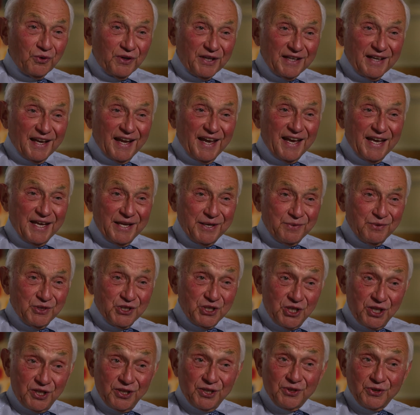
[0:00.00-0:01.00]
only
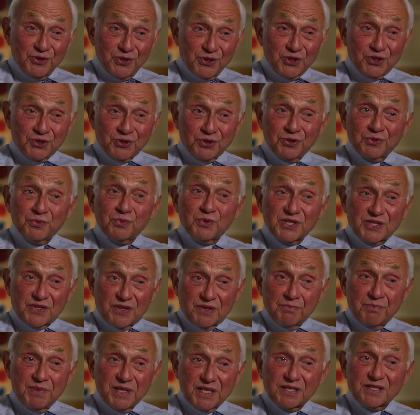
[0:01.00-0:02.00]
language he understood was the
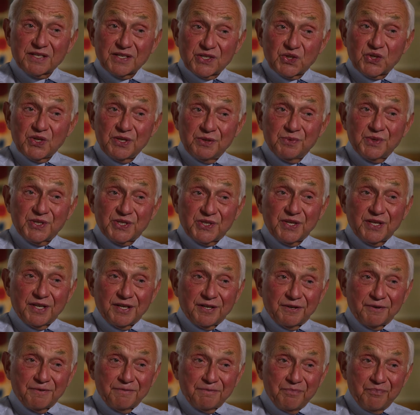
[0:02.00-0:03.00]
business he was
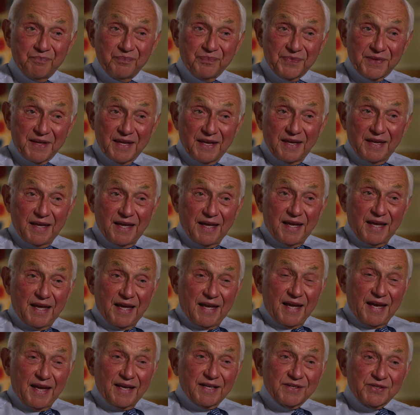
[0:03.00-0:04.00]
in.
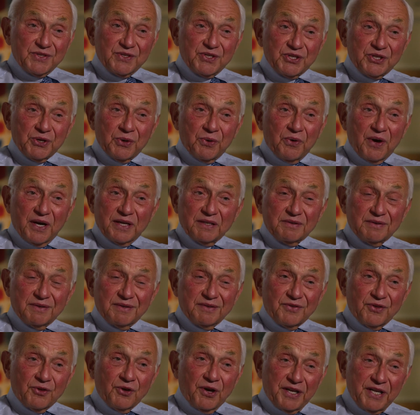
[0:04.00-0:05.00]
And so I
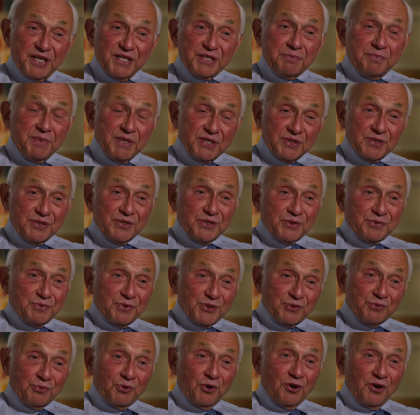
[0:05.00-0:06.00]
thought his business
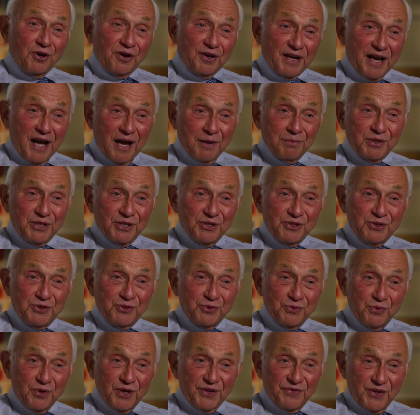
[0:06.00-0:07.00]
was wrong. I'm going to
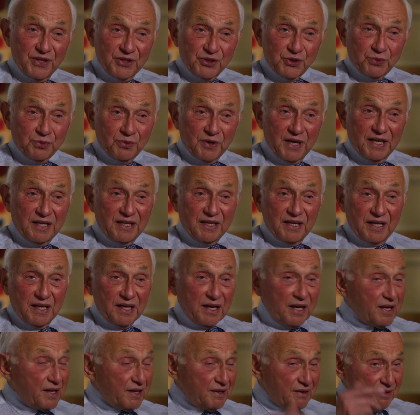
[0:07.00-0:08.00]
do one that's right.
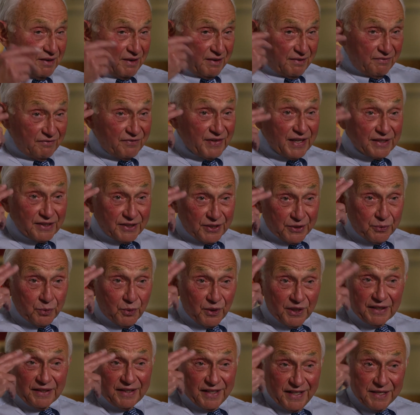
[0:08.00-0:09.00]
And I invented
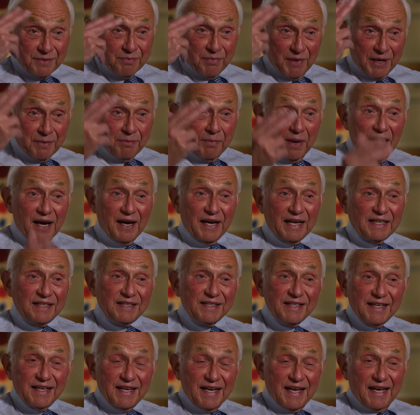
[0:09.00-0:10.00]
one in my
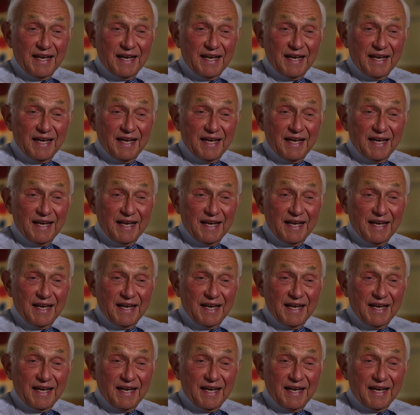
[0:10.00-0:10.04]
mind